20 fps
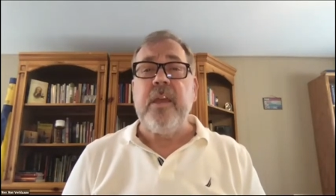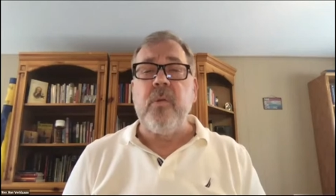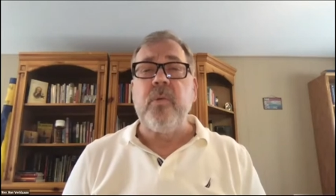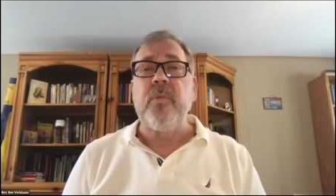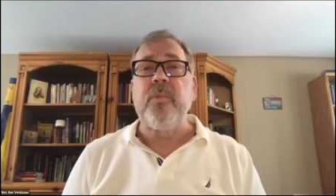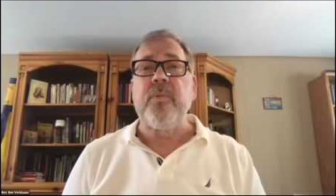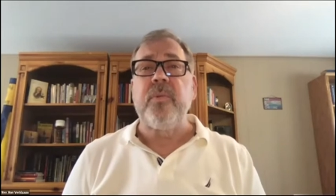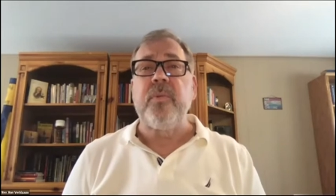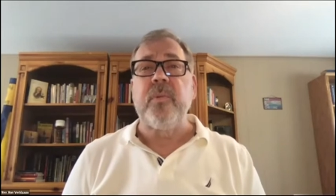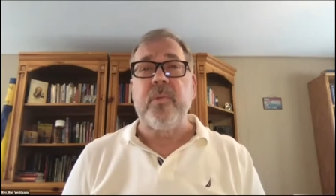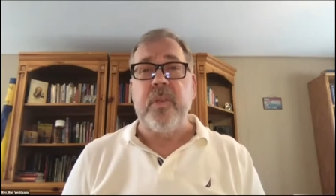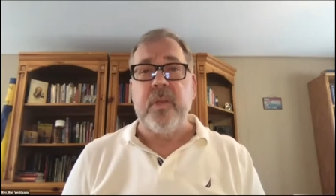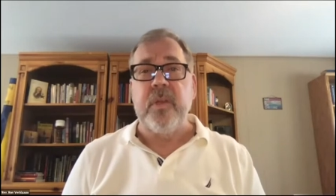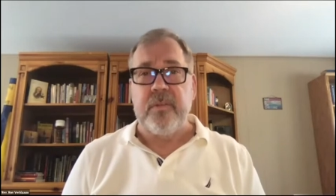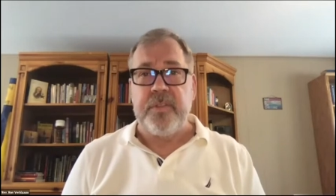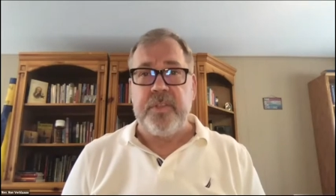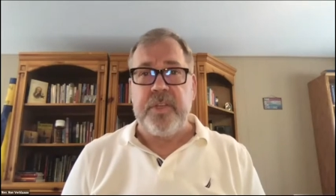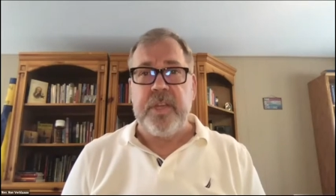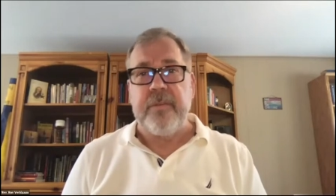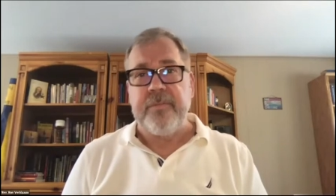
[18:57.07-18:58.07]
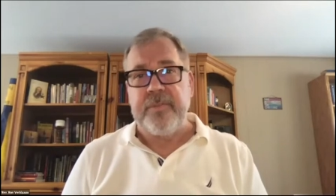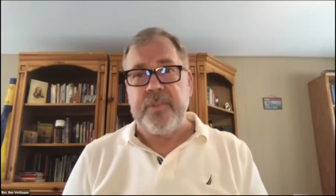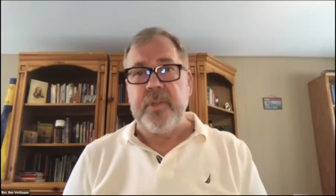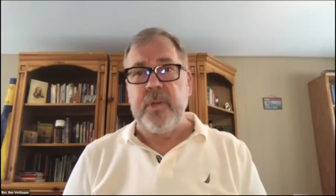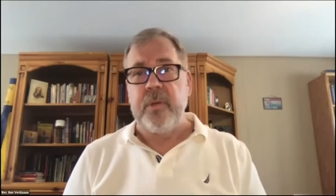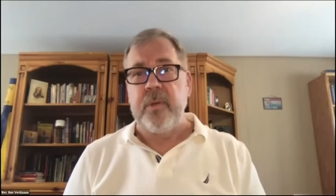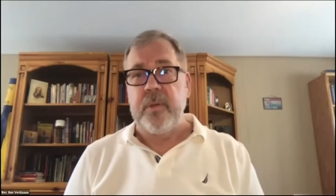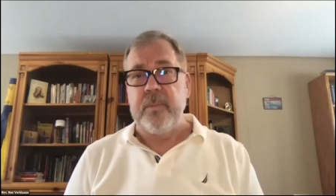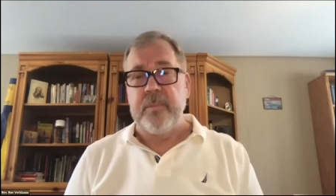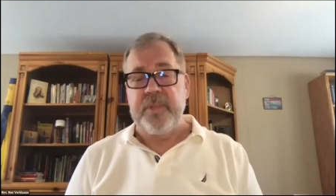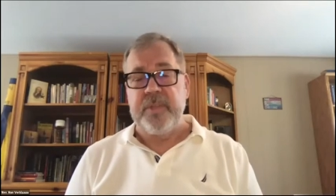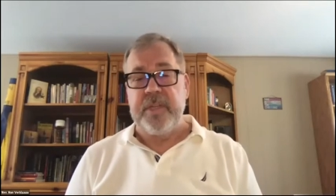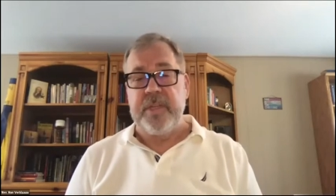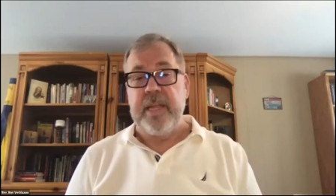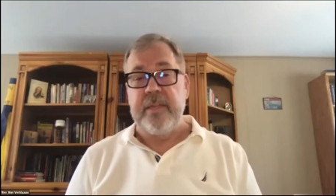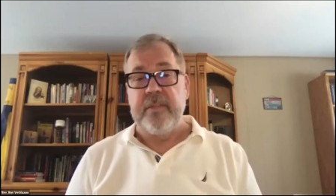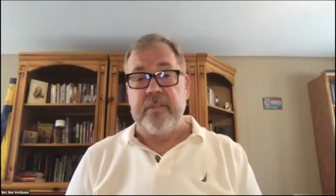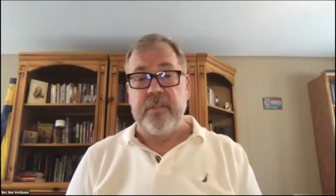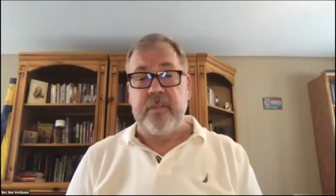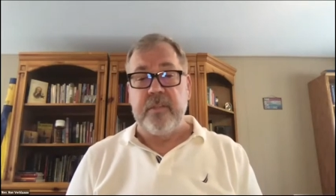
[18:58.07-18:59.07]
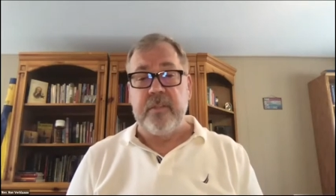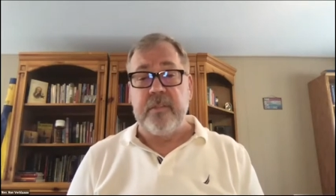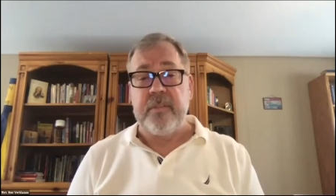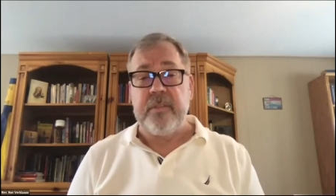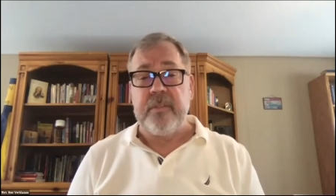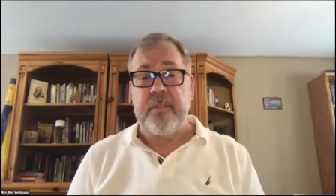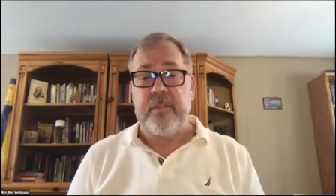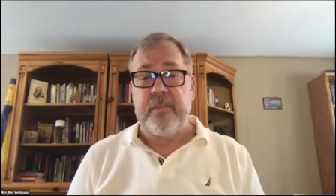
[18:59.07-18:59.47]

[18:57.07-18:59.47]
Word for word: through those tough circumstances.